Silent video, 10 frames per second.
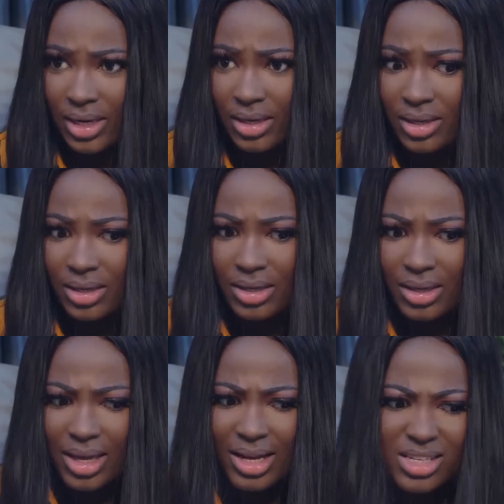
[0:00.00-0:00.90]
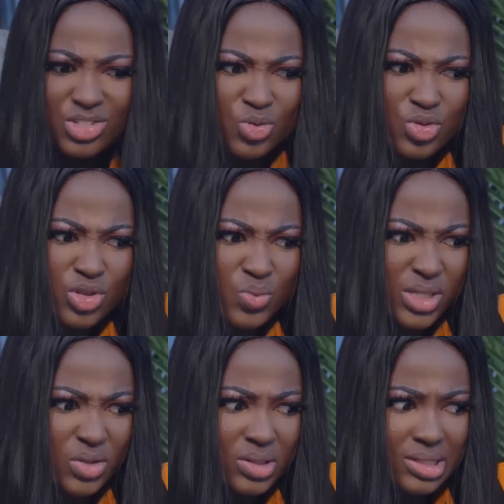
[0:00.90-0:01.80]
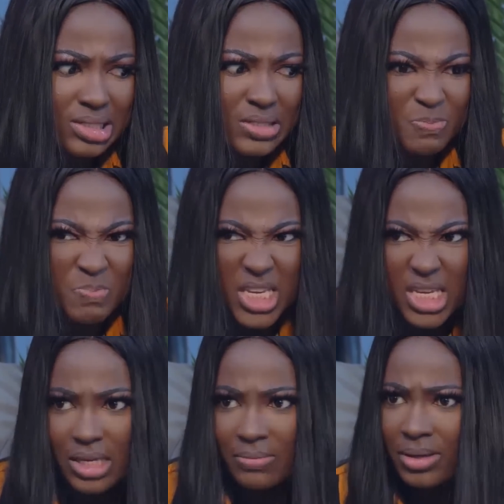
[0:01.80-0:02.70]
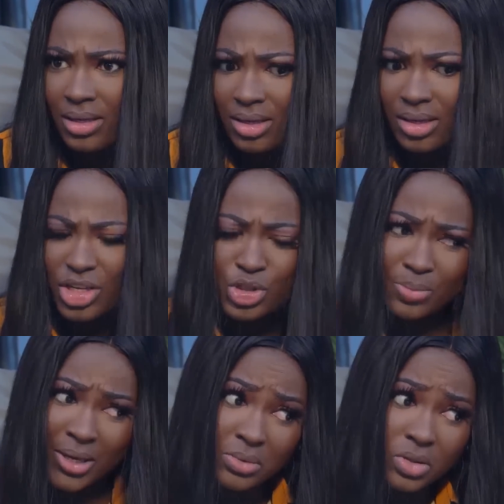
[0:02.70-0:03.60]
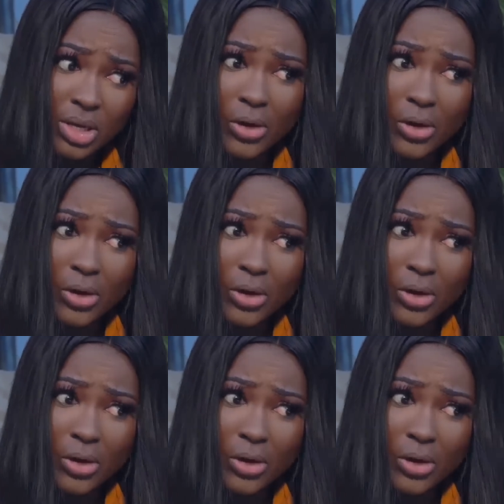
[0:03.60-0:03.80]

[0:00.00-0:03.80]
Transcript: year? And he's good with all this pimp. He should be able to